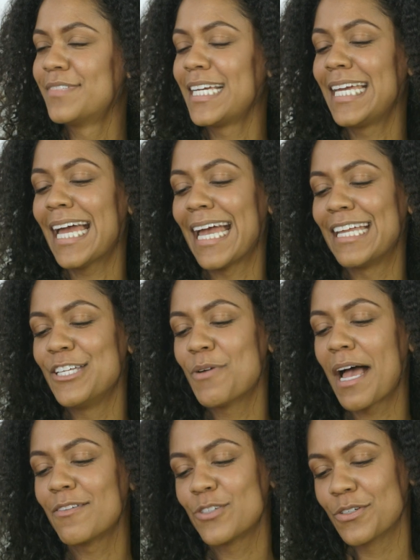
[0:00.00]
Yeah, and you
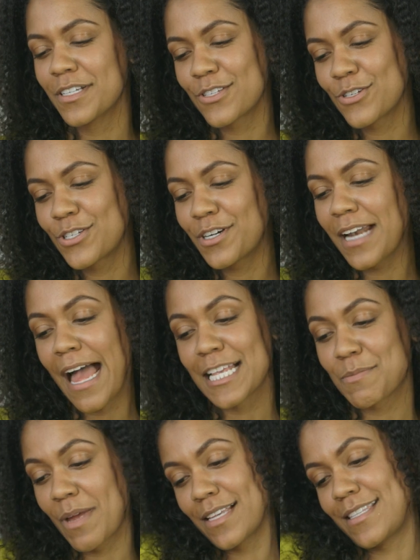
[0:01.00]
have to because there's certain
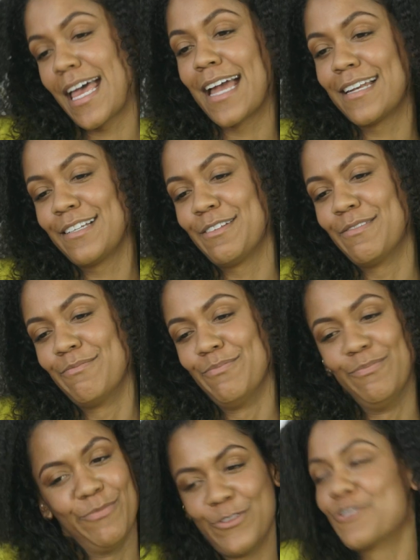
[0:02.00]
aspects that
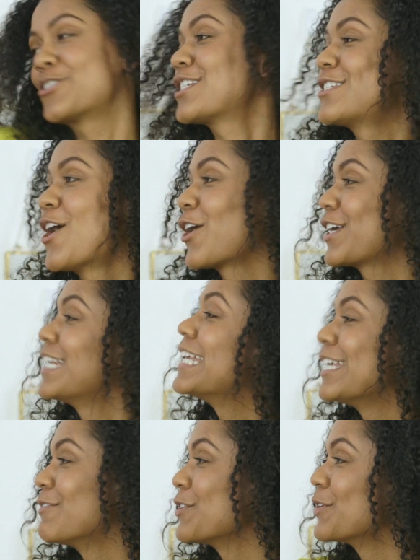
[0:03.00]
they're just not going to
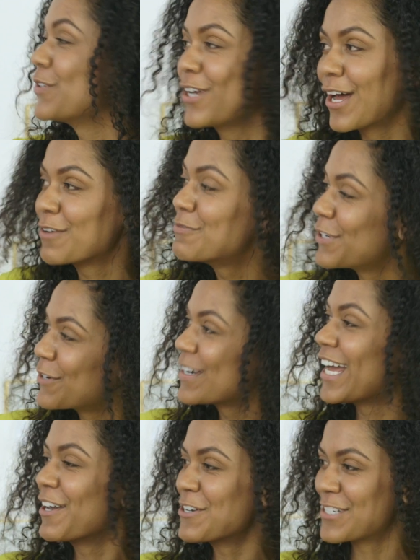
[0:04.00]
give you. You got to figure it
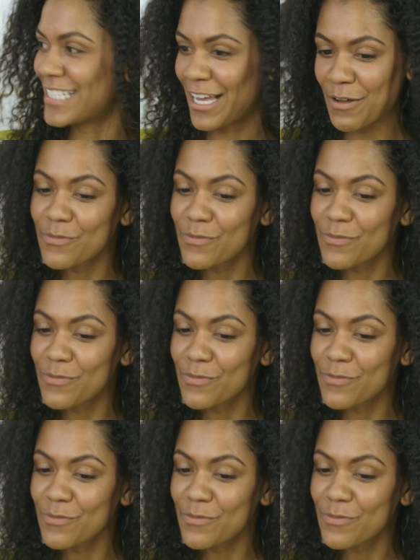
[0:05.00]
out yourself.